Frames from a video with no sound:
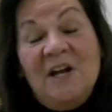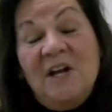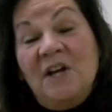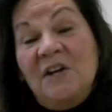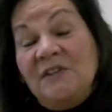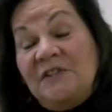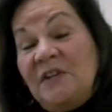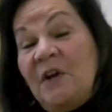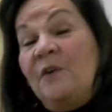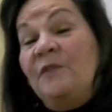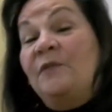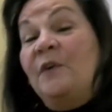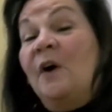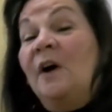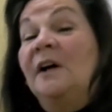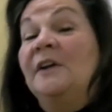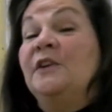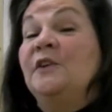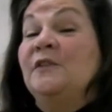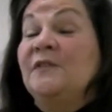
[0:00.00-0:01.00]
So far,
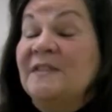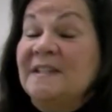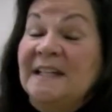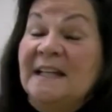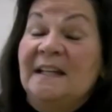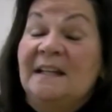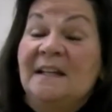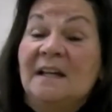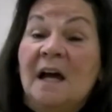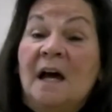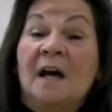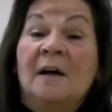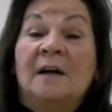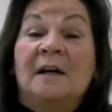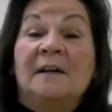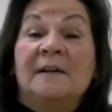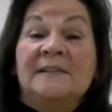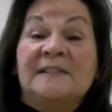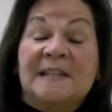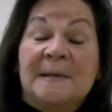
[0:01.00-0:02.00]
you've seen
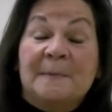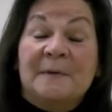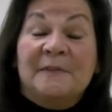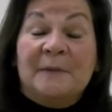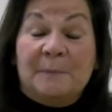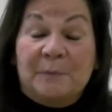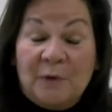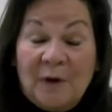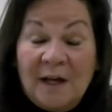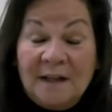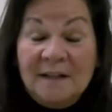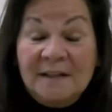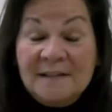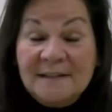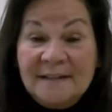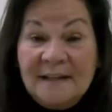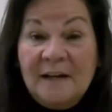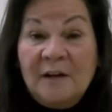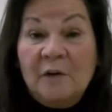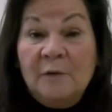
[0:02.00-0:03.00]
some of the products
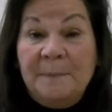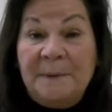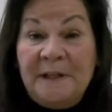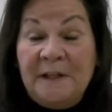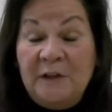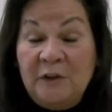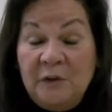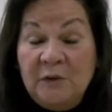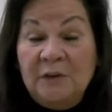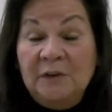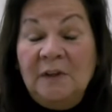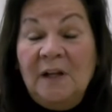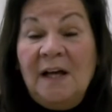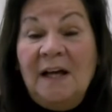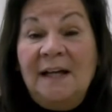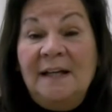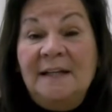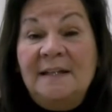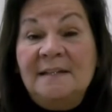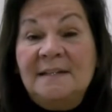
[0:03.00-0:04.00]
that are being
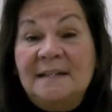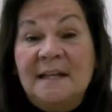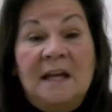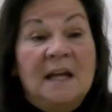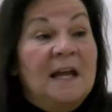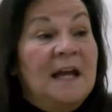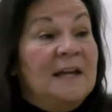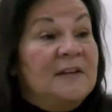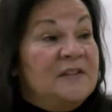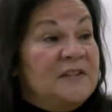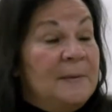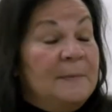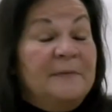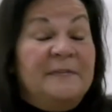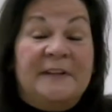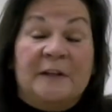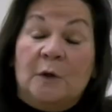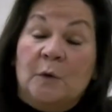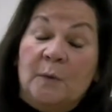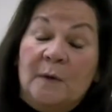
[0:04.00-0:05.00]
utilized, some of the
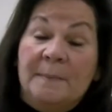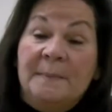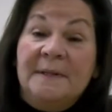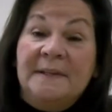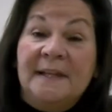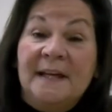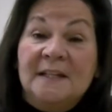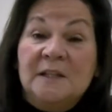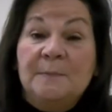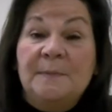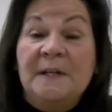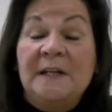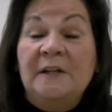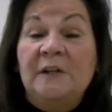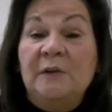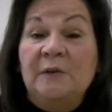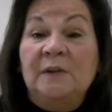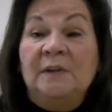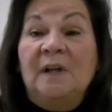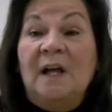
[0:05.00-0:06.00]
equipment that's being
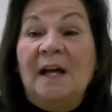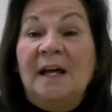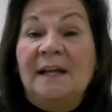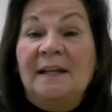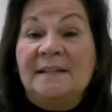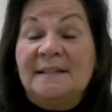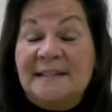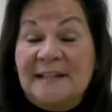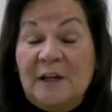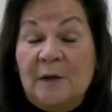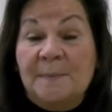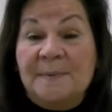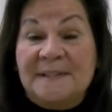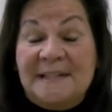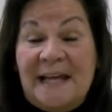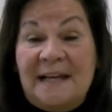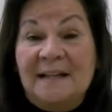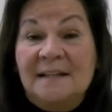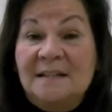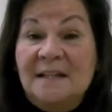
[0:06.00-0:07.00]
utilized to help
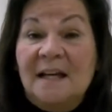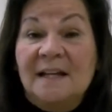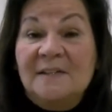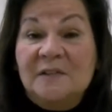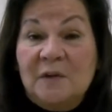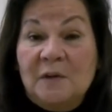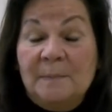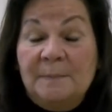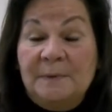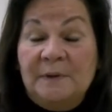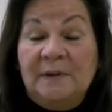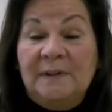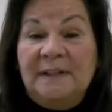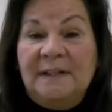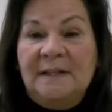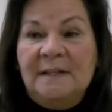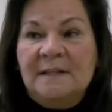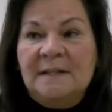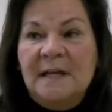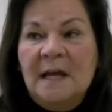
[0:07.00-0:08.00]
sanitize our
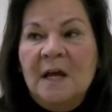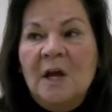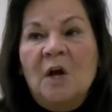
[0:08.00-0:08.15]
buildings.